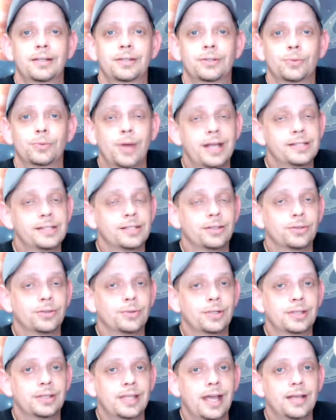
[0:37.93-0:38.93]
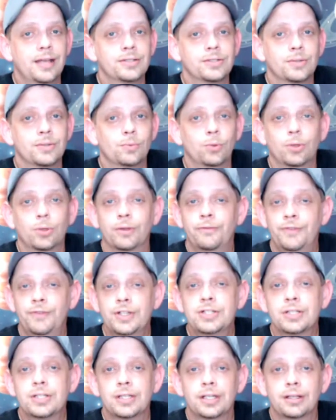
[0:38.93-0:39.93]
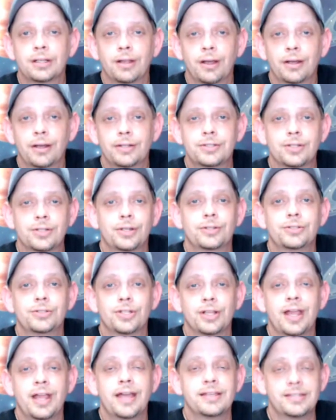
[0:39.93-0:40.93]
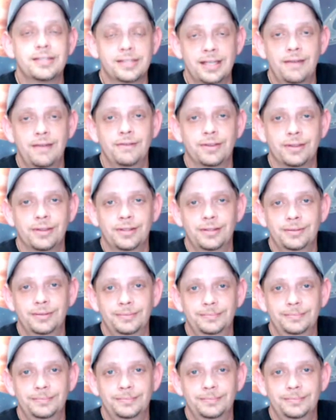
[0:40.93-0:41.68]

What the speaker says: the Ryzen 3000 will officially launch on July 7th.